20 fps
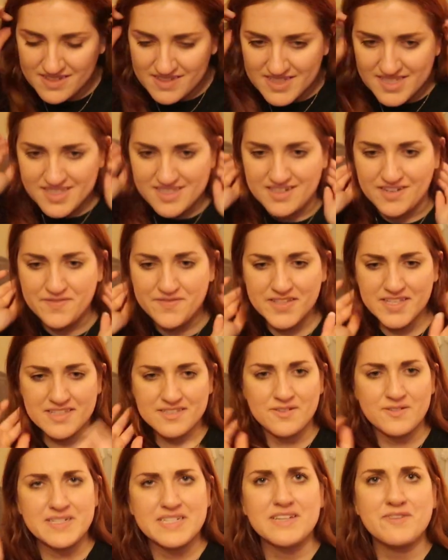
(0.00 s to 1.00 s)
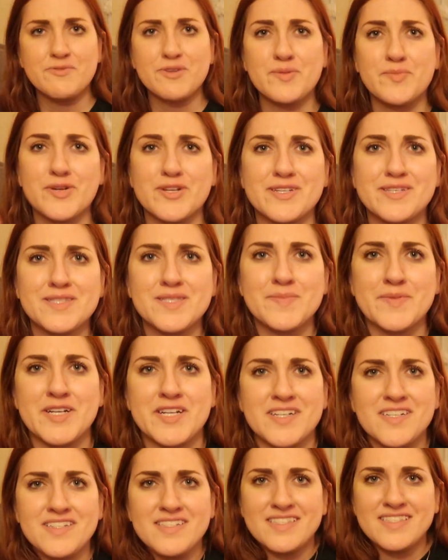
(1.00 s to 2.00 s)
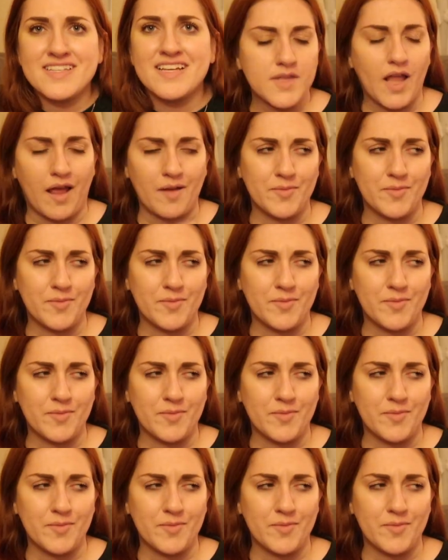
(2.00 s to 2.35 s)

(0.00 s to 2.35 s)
stuff that's going on with Britney Spears?